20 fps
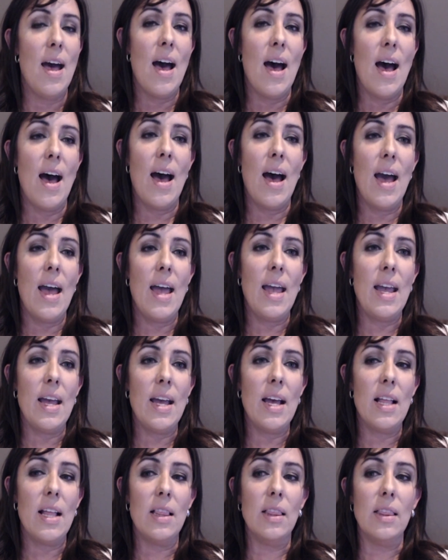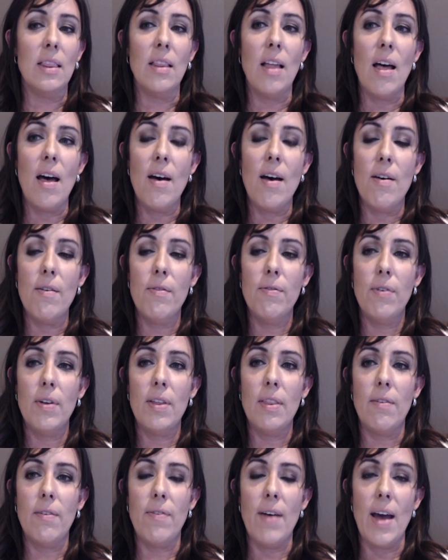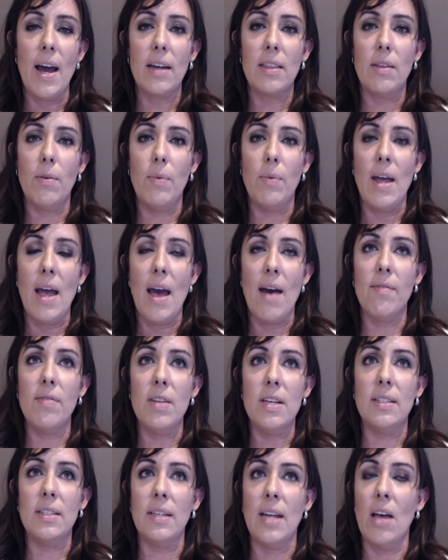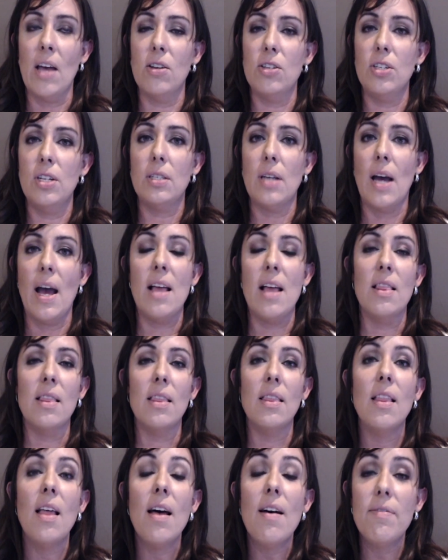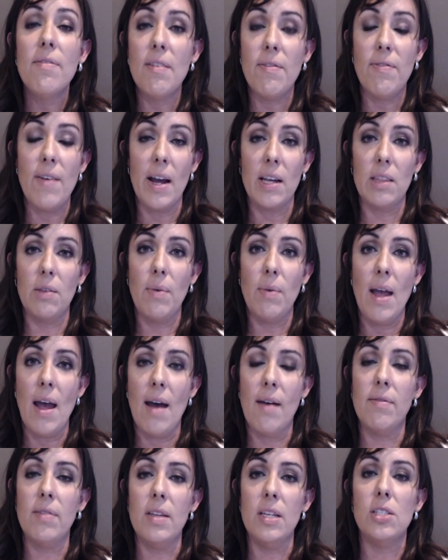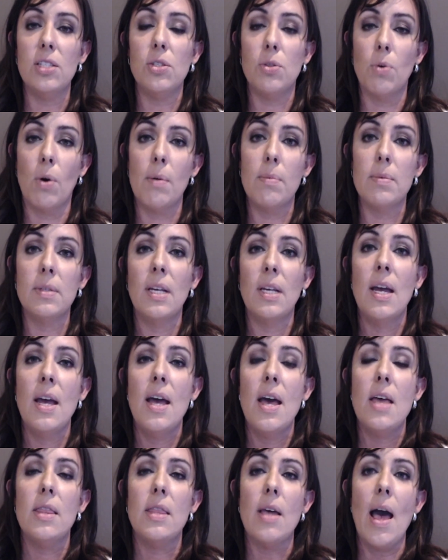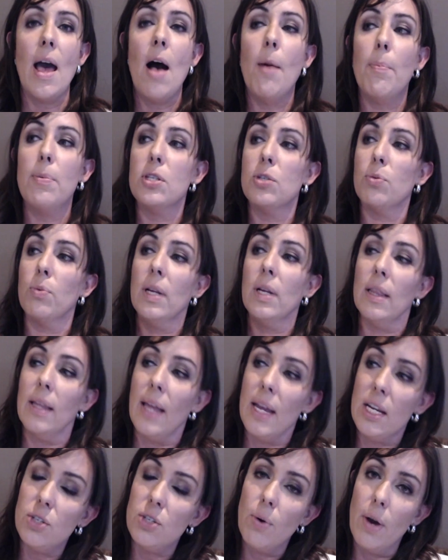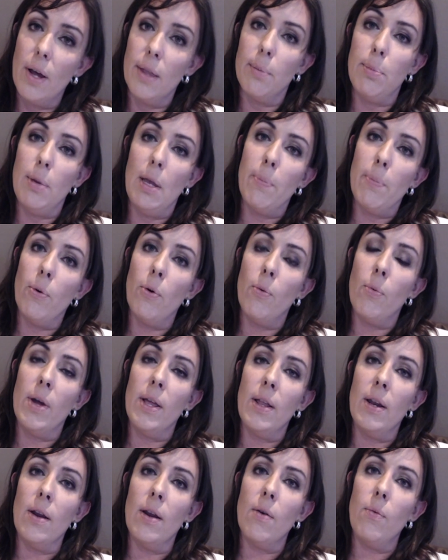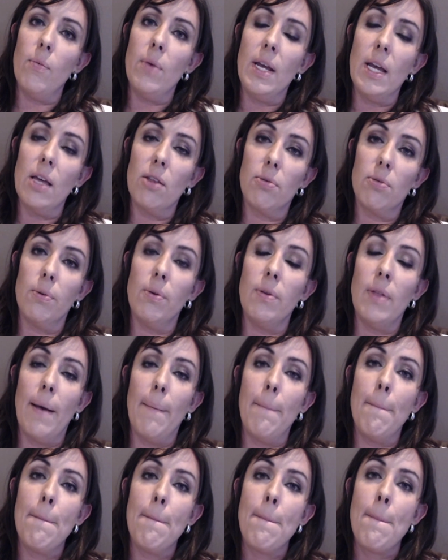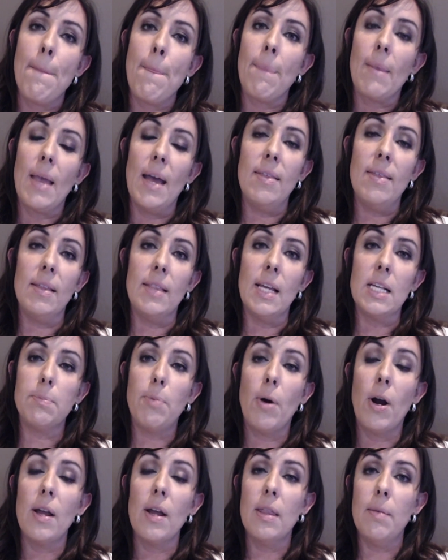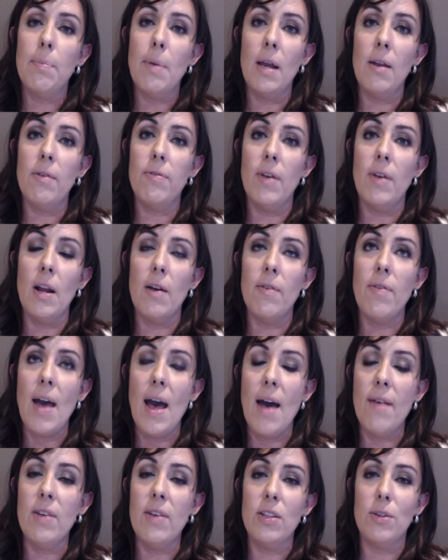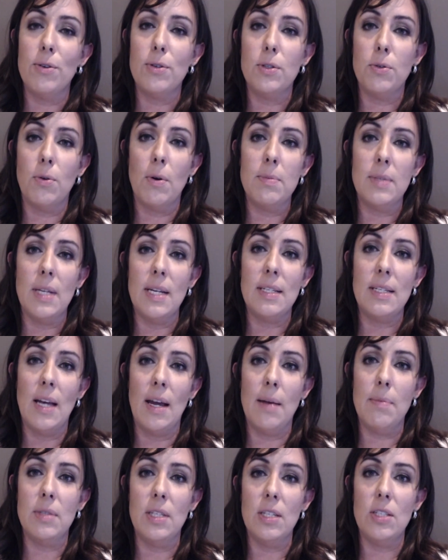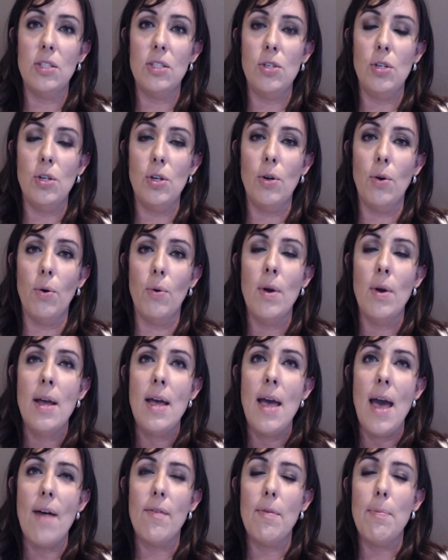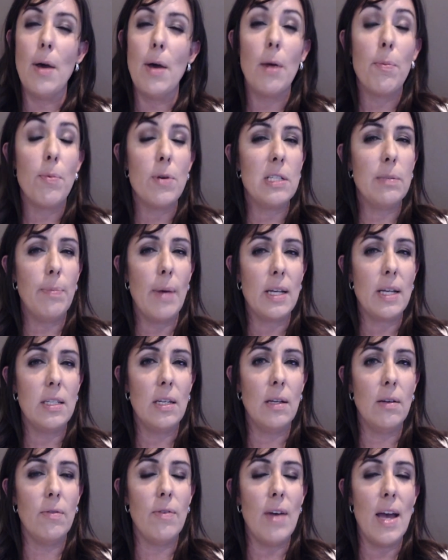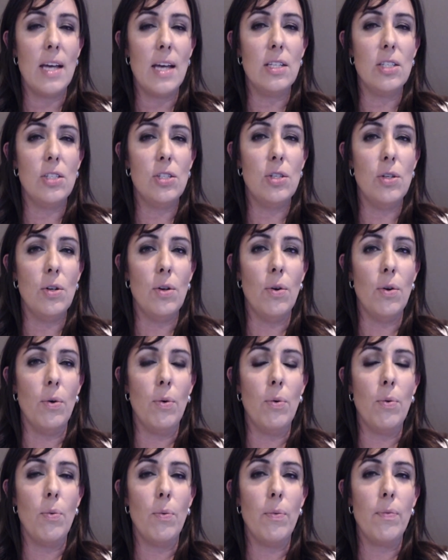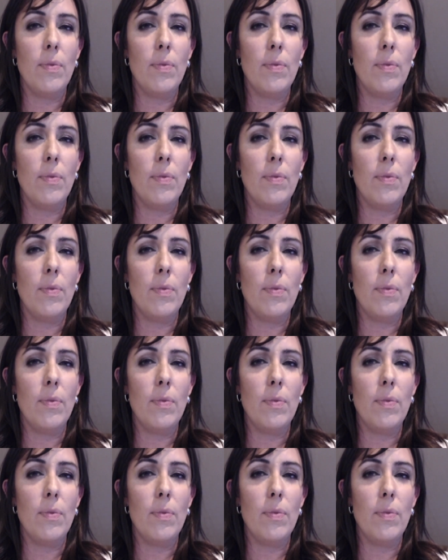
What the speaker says: I love the fact that we have these analogies. I love the fact that we have these storms that help us relate to other people when we get through them. I think that's part of the benefit of having those storms at times is to have a better perspective as to,